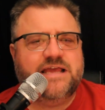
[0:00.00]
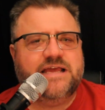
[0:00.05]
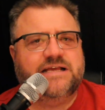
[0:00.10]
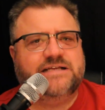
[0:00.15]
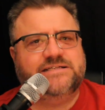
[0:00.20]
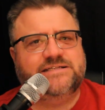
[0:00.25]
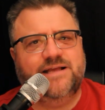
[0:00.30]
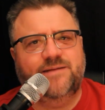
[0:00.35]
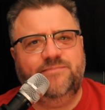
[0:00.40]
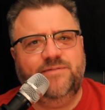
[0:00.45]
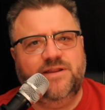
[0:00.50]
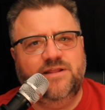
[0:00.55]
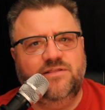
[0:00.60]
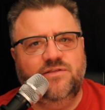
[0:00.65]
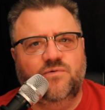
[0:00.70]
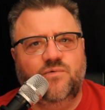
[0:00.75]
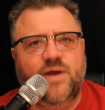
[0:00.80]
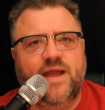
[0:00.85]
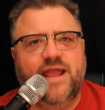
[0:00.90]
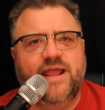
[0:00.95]
except in
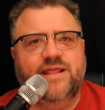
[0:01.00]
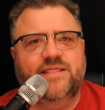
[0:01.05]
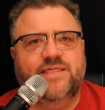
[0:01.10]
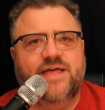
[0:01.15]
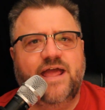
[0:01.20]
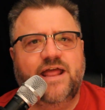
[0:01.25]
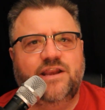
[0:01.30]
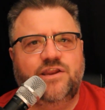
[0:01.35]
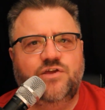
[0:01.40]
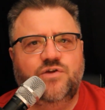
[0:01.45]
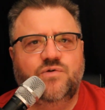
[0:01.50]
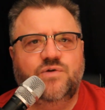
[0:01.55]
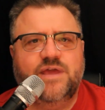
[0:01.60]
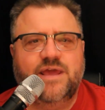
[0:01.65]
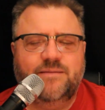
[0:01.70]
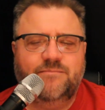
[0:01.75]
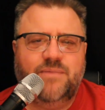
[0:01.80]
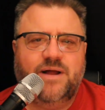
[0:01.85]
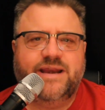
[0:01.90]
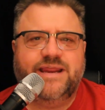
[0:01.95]
the way that you
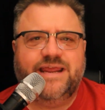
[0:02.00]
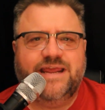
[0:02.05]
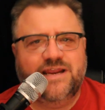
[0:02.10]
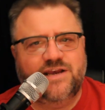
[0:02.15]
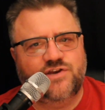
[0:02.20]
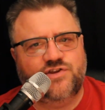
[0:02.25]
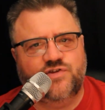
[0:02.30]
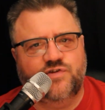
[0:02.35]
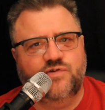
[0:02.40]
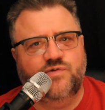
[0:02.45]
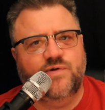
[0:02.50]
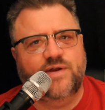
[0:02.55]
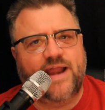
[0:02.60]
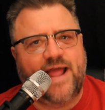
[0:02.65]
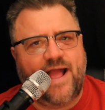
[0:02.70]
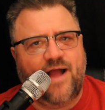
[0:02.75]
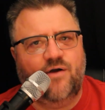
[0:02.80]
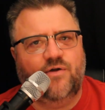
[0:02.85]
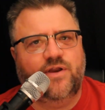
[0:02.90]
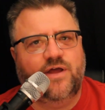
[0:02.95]
get money into and
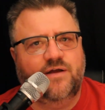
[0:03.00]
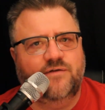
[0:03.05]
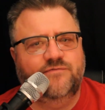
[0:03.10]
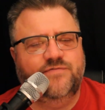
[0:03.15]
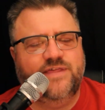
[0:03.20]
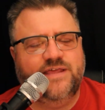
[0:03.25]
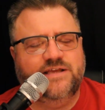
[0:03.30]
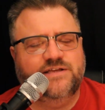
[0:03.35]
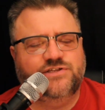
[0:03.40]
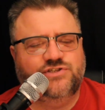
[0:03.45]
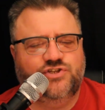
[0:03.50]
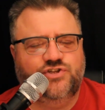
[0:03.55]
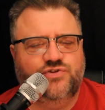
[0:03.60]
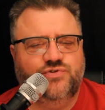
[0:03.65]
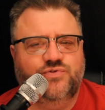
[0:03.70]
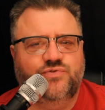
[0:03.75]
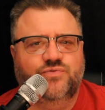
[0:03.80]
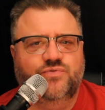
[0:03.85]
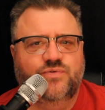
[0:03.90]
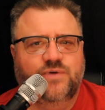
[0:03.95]
out of these
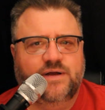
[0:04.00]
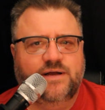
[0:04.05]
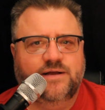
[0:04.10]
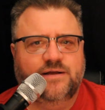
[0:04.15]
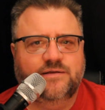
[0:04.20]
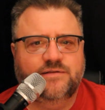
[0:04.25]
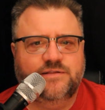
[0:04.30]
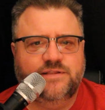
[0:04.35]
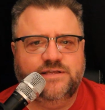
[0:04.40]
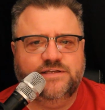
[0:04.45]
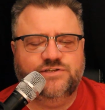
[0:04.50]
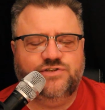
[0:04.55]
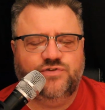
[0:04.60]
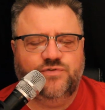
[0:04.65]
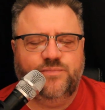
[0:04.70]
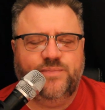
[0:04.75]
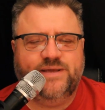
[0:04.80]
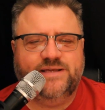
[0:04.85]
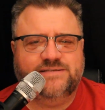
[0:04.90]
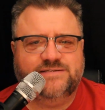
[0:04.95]
two
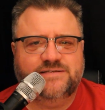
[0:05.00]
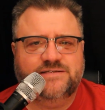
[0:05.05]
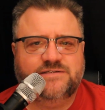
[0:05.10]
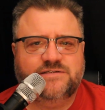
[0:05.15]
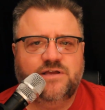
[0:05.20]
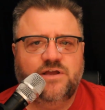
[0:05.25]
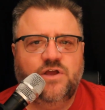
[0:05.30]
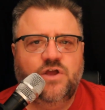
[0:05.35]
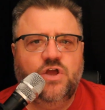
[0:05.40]
pieces.